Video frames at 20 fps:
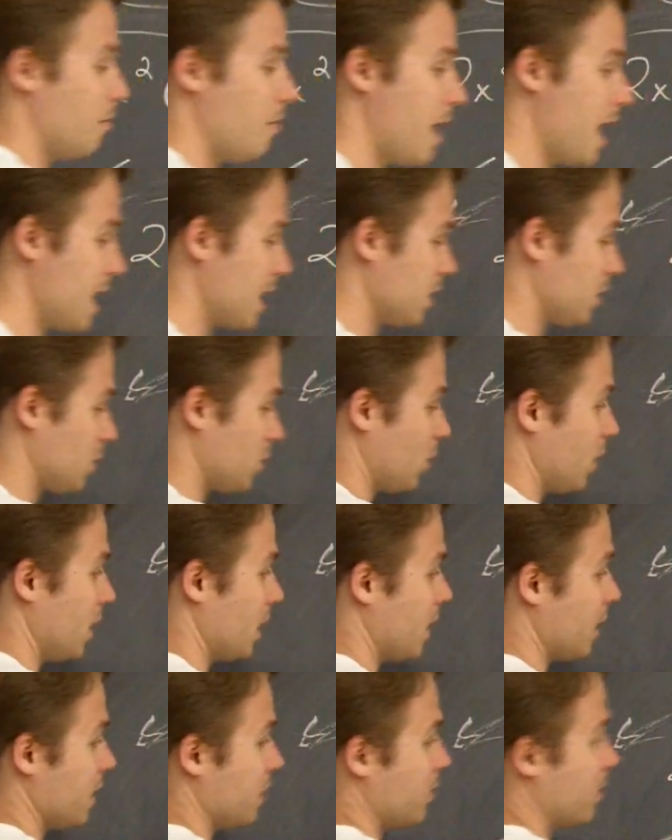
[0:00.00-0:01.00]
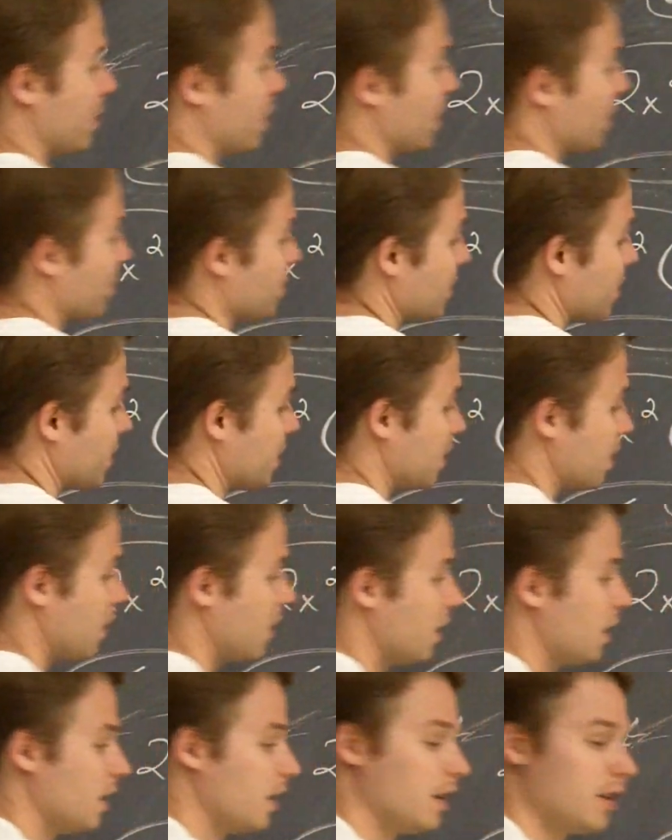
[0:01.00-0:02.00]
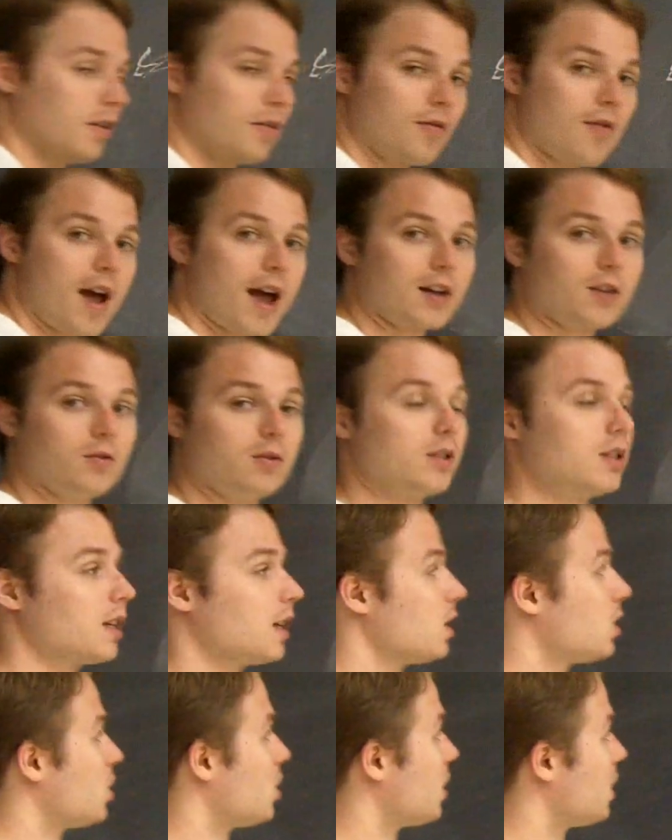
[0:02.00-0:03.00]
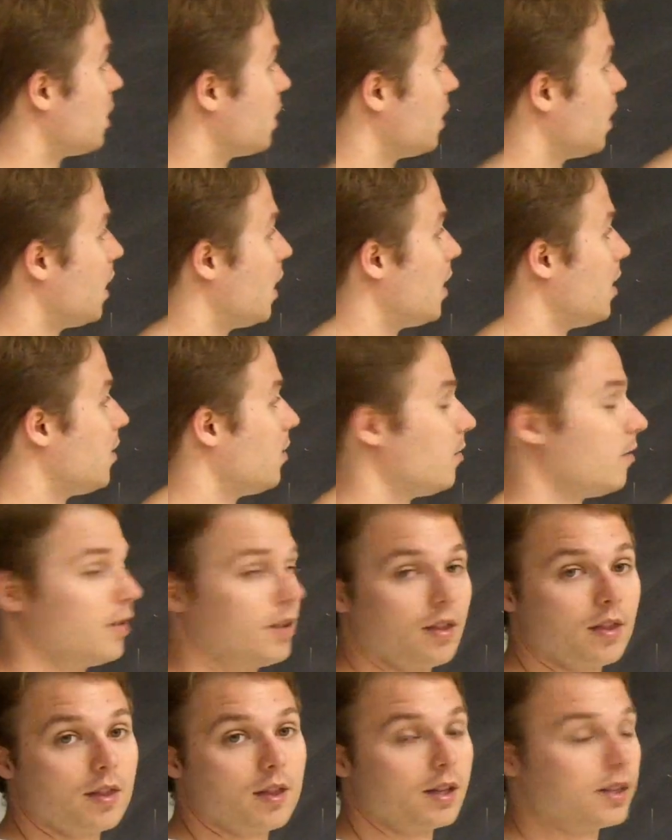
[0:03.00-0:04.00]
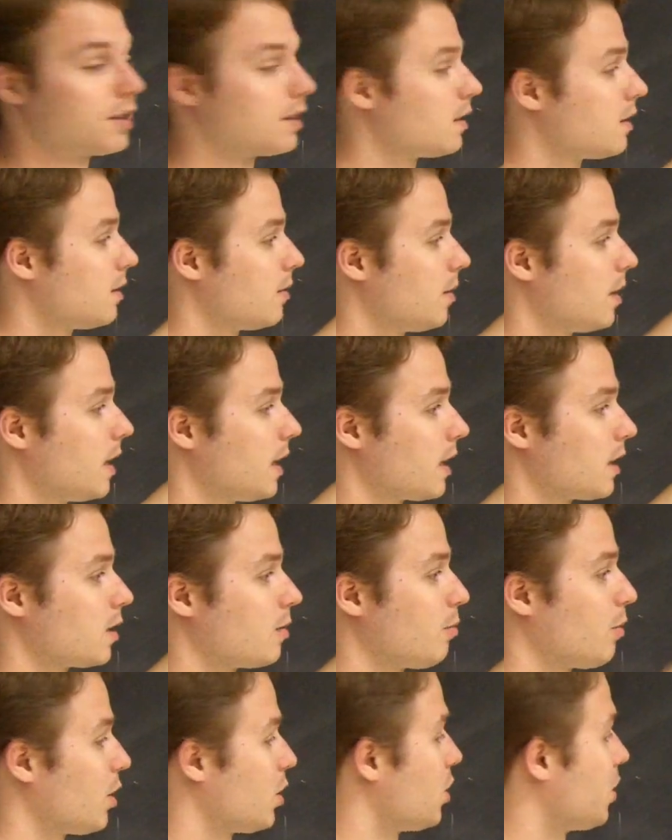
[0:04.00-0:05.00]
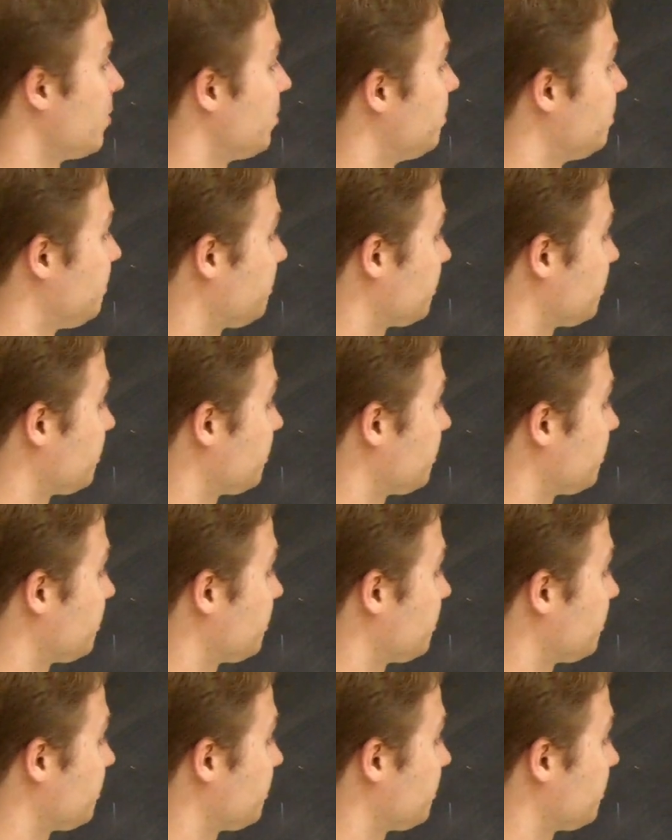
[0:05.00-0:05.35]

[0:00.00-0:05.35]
minus 1, and this becomes the factorization of this expression.